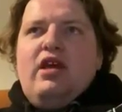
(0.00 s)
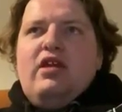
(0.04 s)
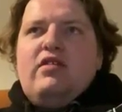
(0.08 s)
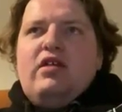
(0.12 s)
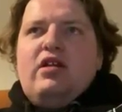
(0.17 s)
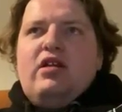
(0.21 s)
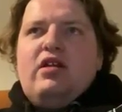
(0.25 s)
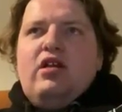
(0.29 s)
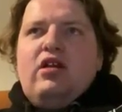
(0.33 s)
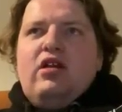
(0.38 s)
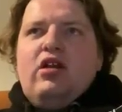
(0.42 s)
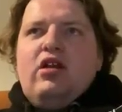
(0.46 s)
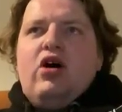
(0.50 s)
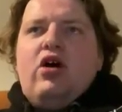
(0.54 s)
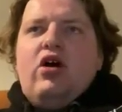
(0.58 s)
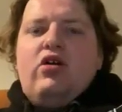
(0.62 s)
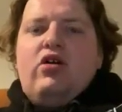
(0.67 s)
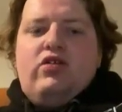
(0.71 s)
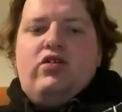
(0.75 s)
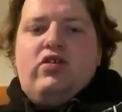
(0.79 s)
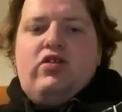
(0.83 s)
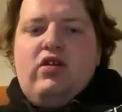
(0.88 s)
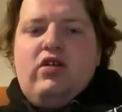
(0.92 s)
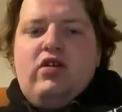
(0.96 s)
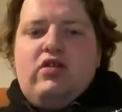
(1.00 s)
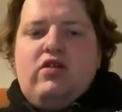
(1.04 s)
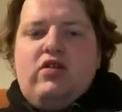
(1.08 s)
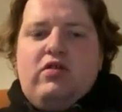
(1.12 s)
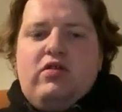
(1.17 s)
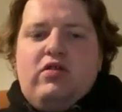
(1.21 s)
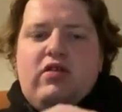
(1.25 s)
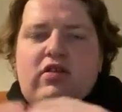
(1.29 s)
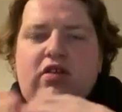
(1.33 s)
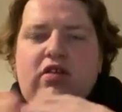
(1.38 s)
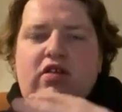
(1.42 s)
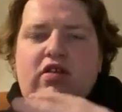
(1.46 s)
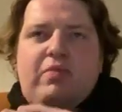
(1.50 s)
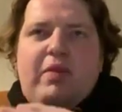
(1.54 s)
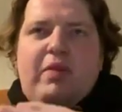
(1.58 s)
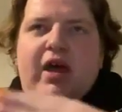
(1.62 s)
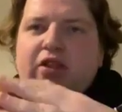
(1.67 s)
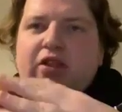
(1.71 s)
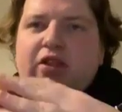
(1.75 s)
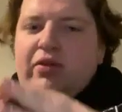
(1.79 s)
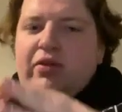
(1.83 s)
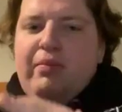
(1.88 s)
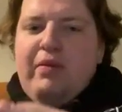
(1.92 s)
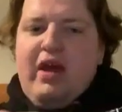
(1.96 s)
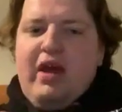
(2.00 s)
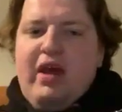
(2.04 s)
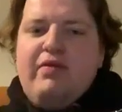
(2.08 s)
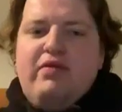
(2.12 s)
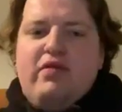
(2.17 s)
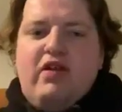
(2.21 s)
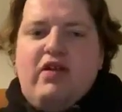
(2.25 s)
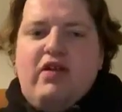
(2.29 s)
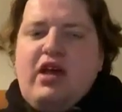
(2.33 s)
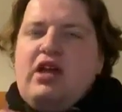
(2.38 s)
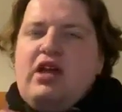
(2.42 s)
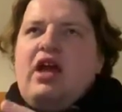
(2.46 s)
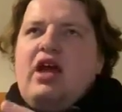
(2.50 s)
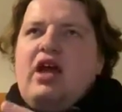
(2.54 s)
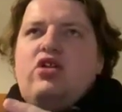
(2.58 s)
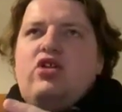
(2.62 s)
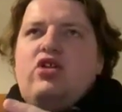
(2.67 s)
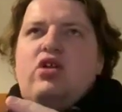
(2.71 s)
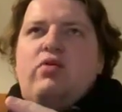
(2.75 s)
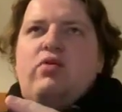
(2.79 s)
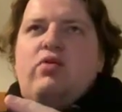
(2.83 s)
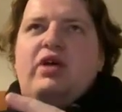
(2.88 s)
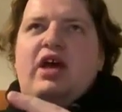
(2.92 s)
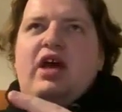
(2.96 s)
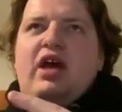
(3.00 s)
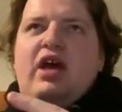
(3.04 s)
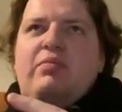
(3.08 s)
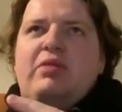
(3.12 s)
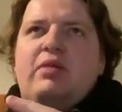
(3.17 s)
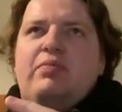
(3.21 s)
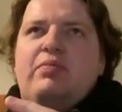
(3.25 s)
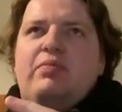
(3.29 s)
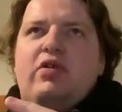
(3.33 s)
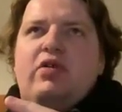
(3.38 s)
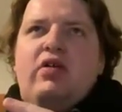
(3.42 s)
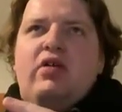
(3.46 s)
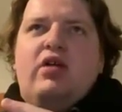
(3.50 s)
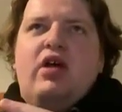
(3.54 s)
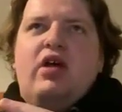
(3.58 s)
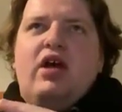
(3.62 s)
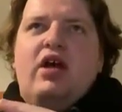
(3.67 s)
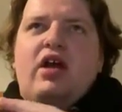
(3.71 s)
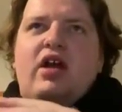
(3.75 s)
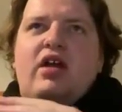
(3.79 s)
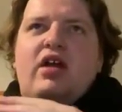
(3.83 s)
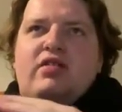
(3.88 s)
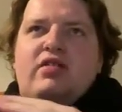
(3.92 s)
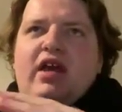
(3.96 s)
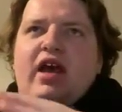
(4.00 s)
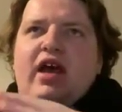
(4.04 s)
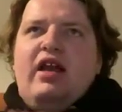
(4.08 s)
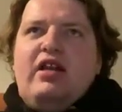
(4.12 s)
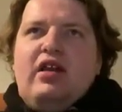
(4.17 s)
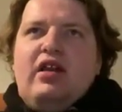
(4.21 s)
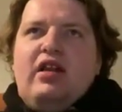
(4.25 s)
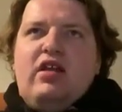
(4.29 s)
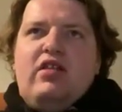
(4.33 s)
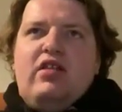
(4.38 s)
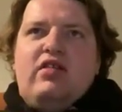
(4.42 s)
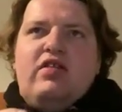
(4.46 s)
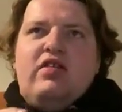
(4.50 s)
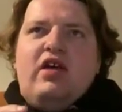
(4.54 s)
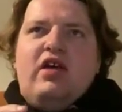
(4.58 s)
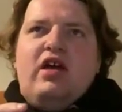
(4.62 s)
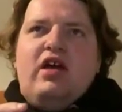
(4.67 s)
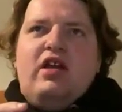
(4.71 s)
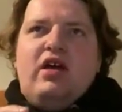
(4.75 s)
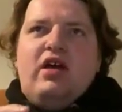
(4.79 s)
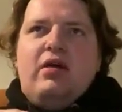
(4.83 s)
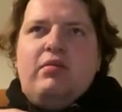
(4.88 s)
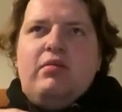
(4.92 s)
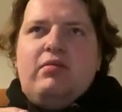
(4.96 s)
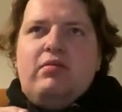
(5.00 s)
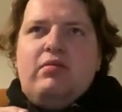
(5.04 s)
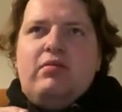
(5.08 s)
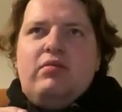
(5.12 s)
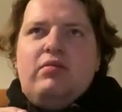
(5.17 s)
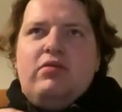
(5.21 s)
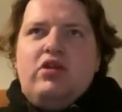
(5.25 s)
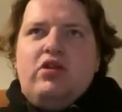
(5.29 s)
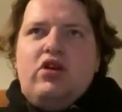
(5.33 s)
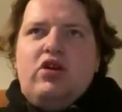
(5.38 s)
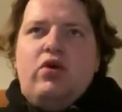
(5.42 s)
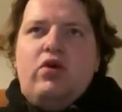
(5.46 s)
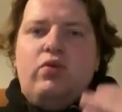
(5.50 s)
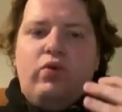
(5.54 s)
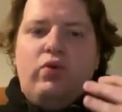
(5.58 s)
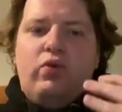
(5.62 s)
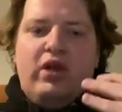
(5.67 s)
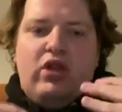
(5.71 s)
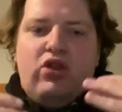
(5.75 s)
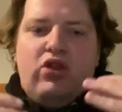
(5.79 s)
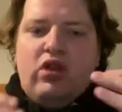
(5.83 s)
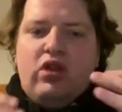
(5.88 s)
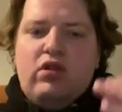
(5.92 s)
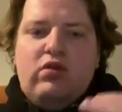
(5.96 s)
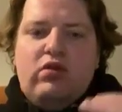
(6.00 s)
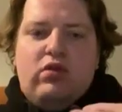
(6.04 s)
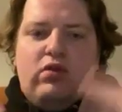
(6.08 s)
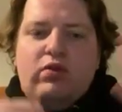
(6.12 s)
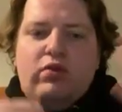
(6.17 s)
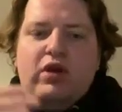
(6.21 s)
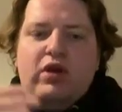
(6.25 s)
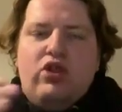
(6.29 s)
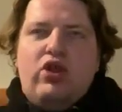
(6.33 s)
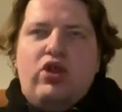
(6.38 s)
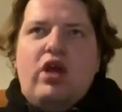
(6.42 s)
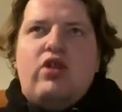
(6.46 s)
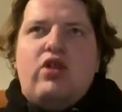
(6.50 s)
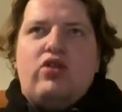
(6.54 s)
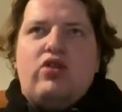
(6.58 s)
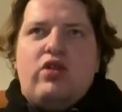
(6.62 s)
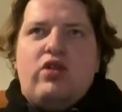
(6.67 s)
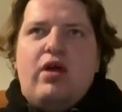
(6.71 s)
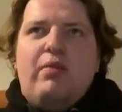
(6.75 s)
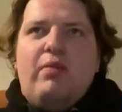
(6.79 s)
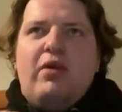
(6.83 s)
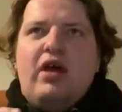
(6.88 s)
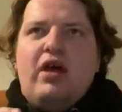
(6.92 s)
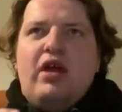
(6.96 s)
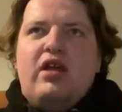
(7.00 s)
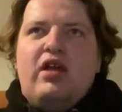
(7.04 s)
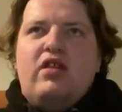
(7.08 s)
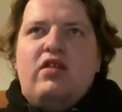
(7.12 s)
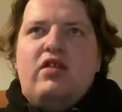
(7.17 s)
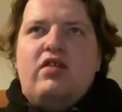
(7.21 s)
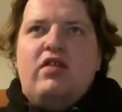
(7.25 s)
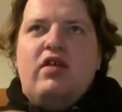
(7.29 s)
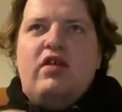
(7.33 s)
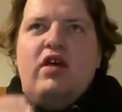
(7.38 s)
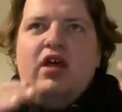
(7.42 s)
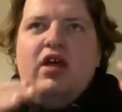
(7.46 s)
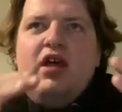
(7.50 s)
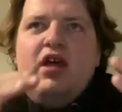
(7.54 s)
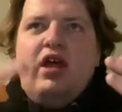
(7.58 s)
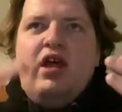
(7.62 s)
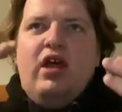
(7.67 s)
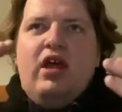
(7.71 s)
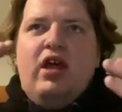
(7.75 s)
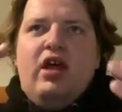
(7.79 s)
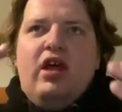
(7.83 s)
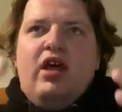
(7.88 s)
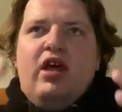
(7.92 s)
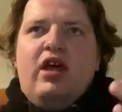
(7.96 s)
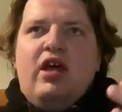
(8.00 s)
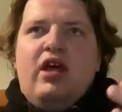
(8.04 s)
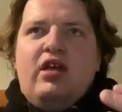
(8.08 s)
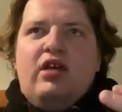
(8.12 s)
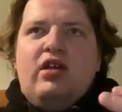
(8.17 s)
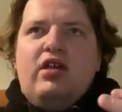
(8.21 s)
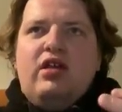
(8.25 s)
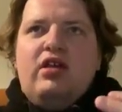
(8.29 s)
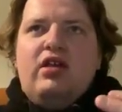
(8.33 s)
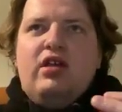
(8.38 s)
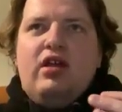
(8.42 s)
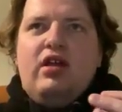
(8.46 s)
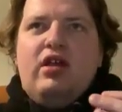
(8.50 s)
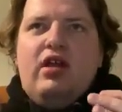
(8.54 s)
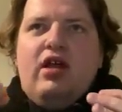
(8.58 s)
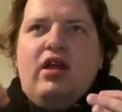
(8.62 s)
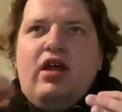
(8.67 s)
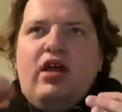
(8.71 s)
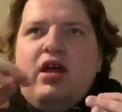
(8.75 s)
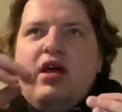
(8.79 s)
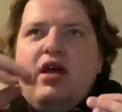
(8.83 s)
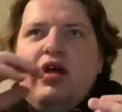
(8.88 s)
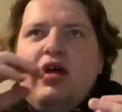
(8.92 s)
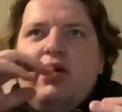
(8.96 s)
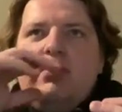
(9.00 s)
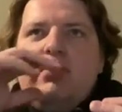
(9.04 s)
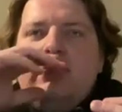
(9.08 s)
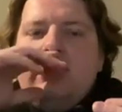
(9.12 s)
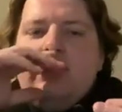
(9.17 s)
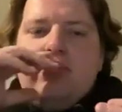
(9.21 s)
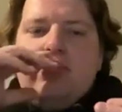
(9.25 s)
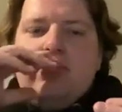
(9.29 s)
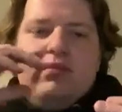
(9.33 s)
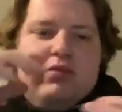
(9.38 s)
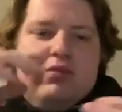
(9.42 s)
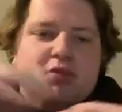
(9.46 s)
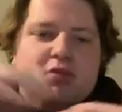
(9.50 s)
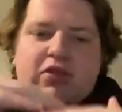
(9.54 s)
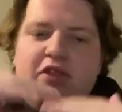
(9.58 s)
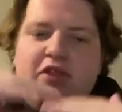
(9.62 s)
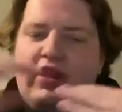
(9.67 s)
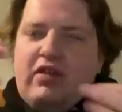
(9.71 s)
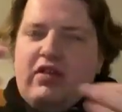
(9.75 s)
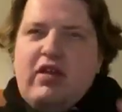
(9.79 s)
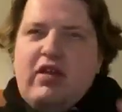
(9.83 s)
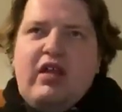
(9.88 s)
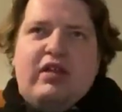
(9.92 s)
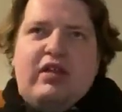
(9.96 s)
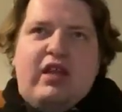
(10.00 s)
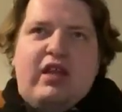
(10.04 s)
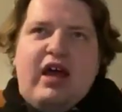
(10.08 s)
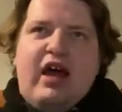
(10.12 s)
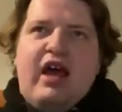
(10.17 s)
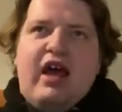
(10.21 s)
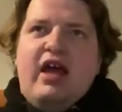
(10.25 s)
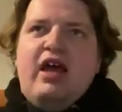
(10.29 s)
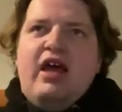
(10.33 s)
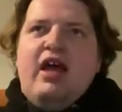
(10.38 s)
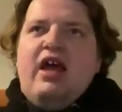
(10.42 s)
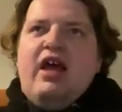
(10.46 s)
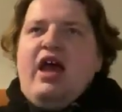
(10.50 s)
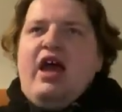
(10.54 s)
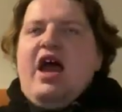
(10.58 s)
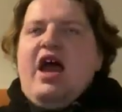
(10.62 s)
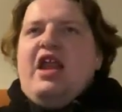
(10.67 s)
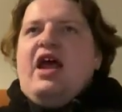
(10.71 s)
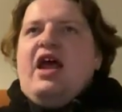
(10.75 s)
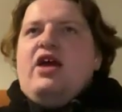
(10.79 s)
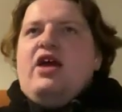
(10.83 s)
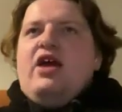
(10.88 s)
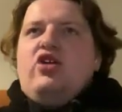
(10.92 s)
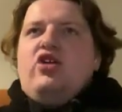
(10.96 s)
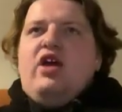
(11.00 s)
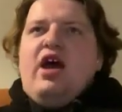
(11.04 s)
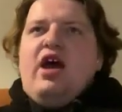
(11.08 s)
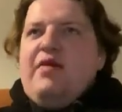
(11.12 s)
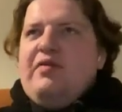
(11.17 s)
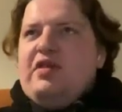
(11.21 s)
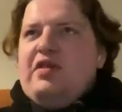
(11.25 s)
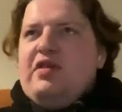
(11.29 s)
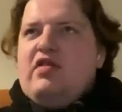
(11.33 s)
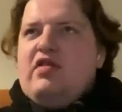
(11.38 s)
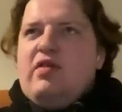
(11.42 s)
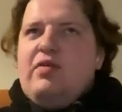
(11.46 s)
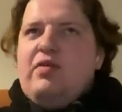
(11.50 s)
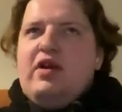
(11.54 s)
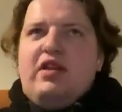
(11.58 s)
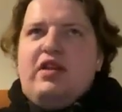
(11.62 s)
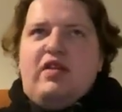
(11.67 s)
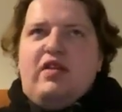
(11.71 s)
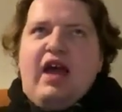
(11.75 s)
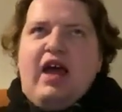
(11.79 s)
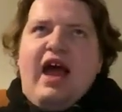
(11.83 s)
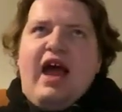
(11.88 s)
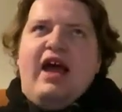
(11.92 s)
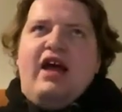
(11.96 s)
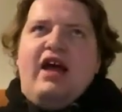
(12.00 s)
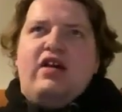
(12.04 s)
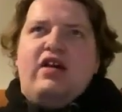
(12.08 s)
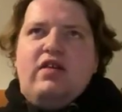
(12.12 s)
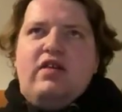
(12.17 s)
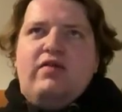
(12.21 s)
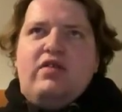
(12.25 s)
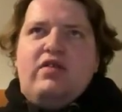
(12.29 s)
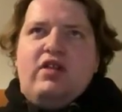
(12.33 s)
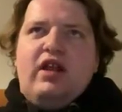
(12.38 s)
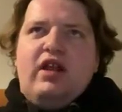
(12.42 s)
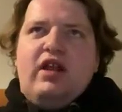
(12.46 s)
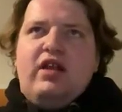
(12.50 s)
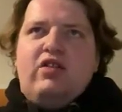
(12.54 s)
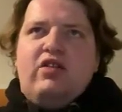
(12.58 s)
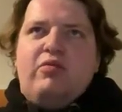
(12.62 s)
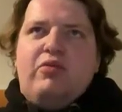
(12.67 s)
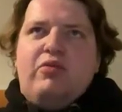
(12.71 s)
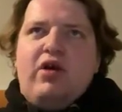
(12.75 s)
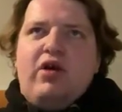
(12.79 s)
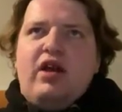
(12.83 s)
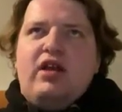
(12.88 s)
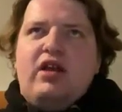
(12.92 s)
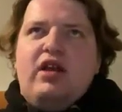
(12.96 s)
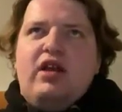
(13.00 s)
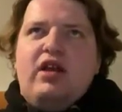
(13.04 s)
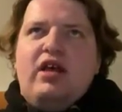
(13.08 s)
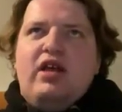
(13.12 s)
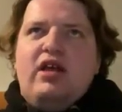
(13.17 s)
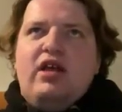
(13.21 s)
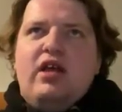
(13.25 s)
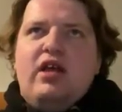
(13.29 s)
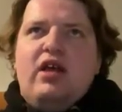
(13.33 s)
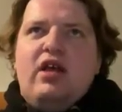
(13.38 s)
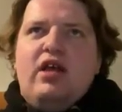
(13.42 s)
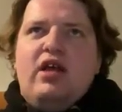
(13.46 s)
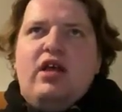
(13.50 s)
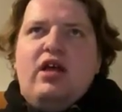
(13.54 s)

did a lot to dispel the myths. And actually, we had people telling us that we changed their minds and things like that. And actually having someone that's active as Lance Bradley